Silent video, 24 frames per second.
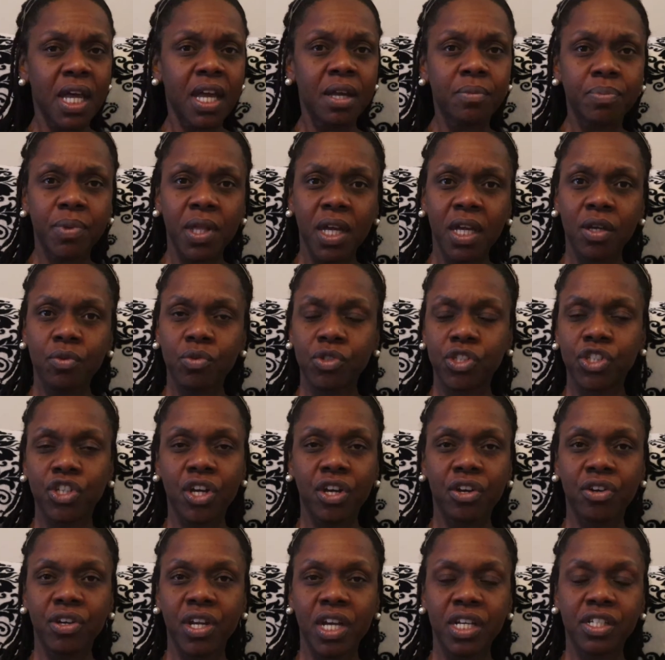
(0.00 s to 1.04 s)
Same thing with
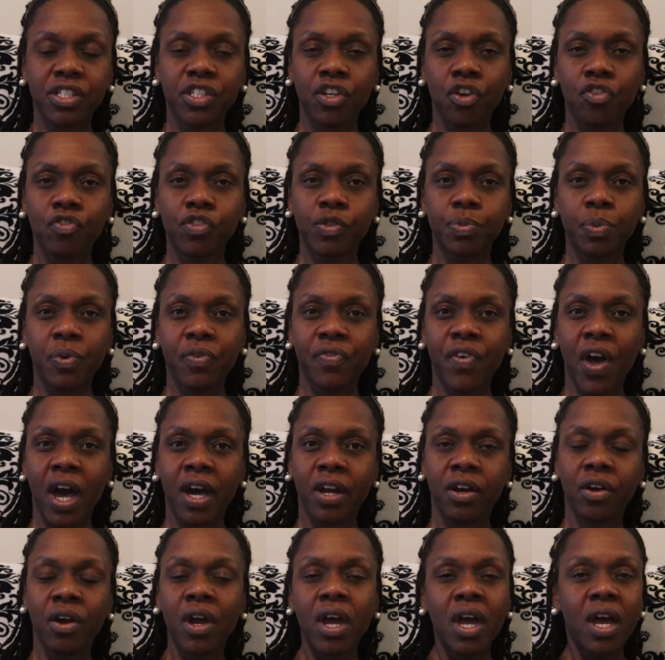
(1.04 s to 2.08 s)
your internet service
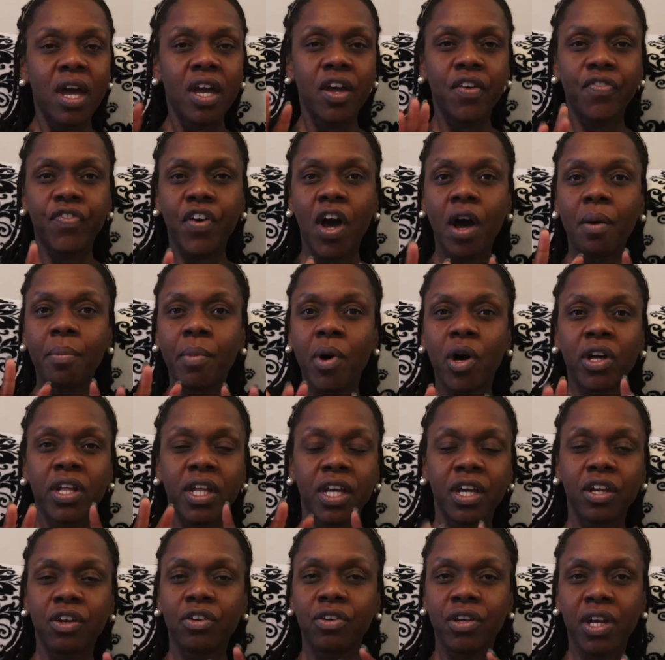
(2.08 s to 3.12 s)
provider. If I'm
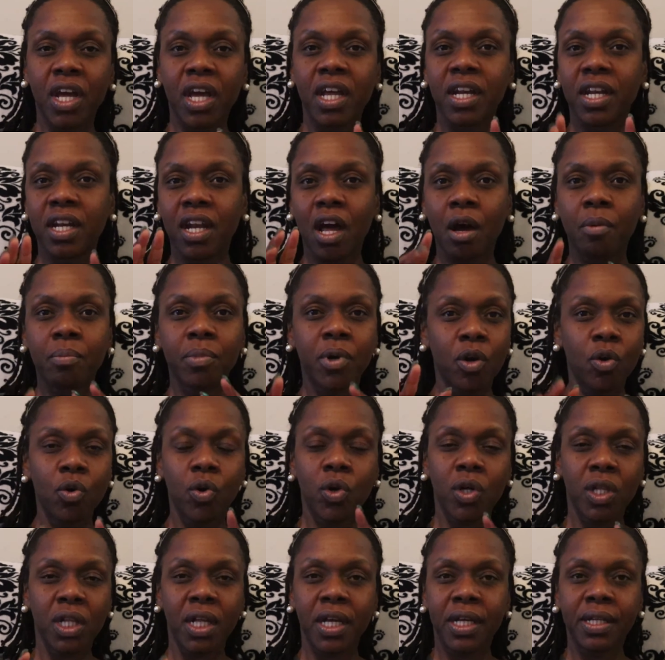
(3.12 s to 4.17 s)
on internet and I'm
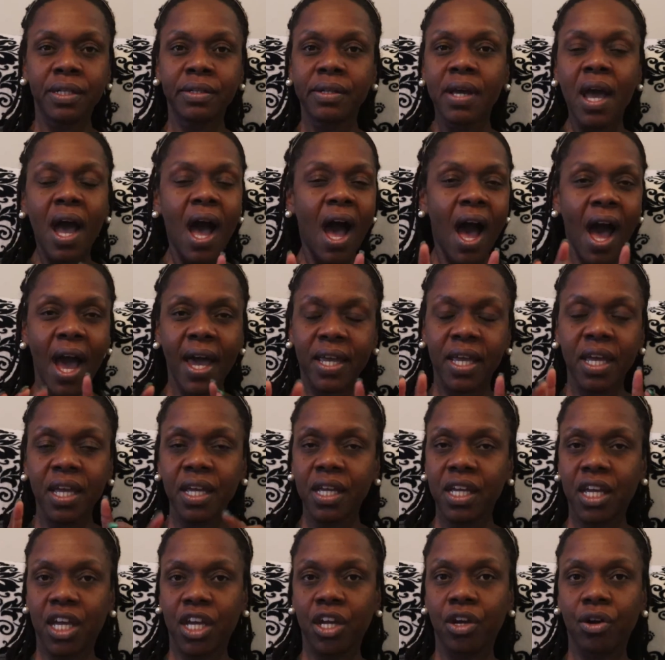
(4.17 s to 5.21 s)
Googling
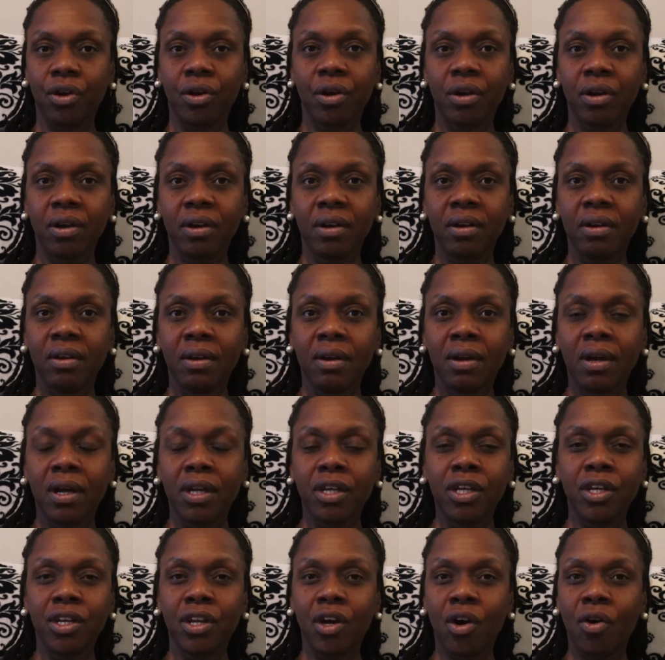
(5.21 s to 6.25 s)
hiking gear,
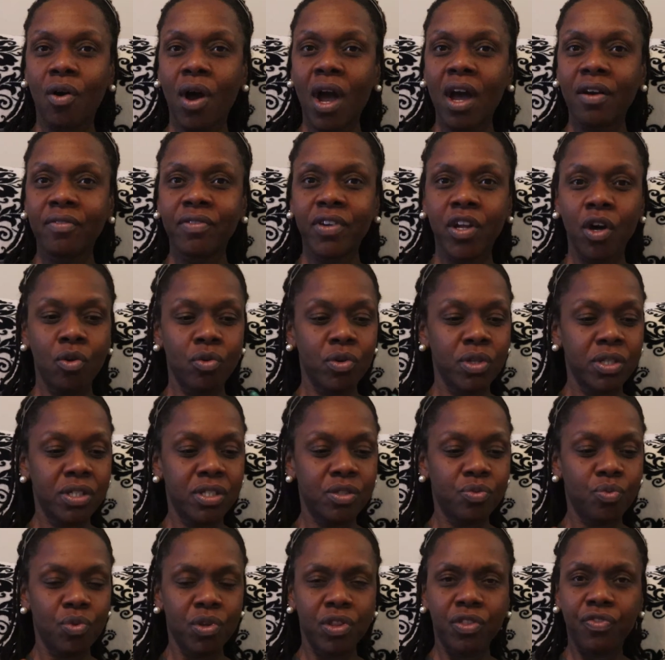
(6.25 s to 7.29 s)
I've
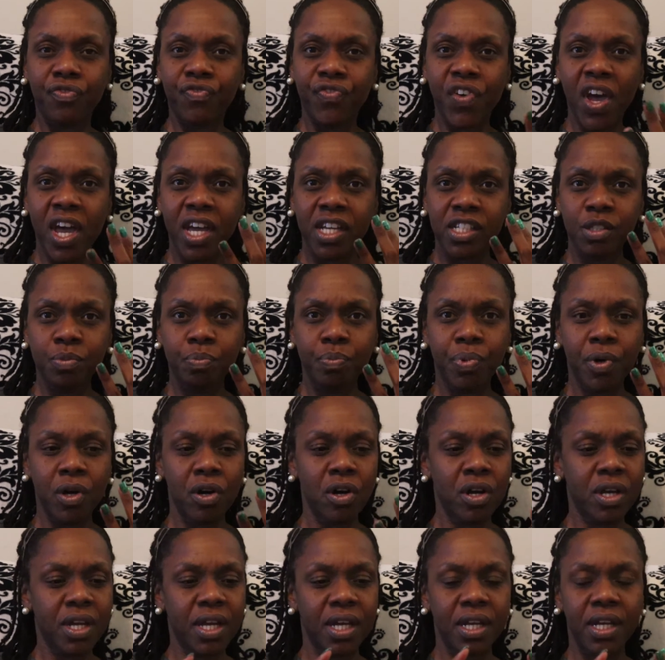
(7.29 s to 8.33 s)
noticed with
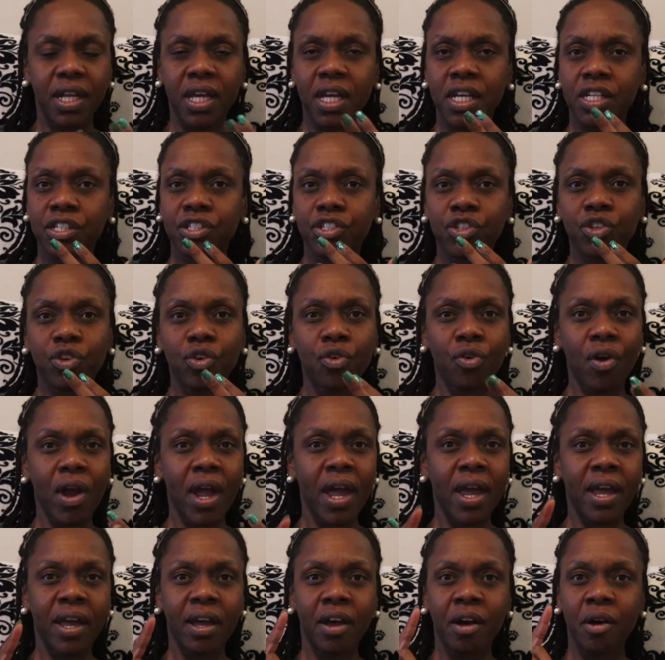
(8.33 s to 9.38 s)
Facebook and
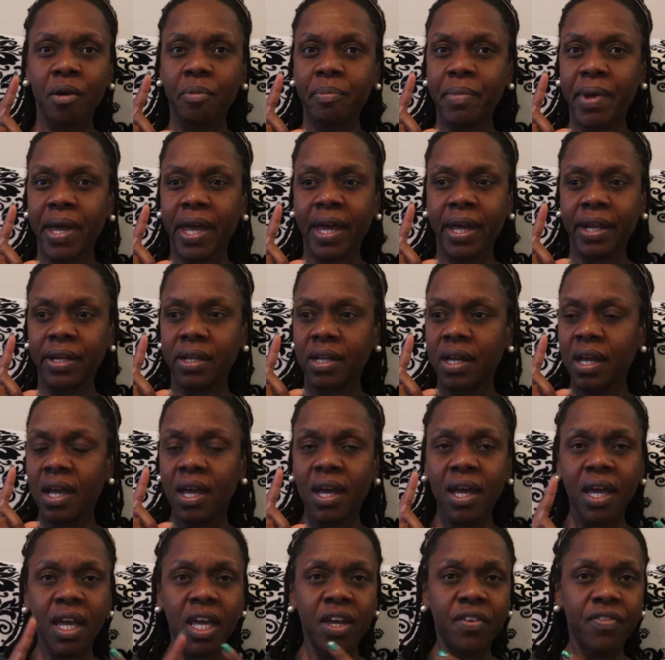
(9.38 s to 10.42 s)
Instagram and
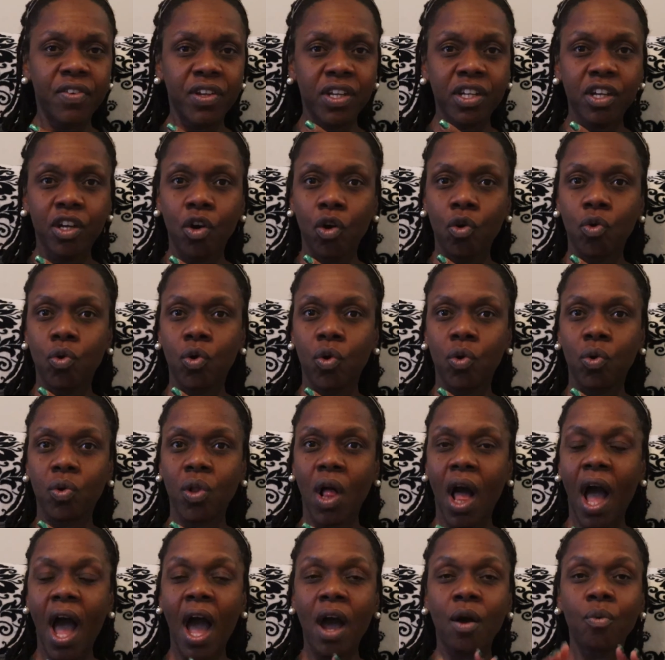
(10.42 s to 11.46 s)
even
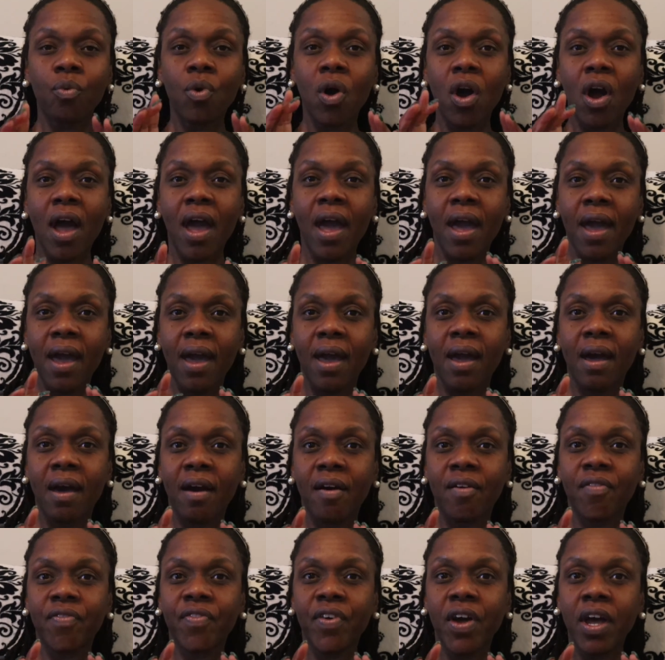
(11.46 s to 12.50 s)
Google, I will
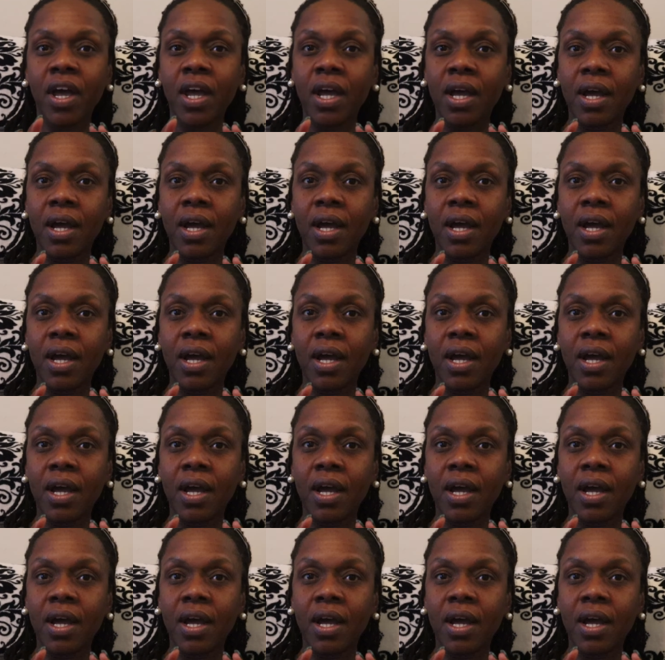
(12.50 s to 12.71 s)
have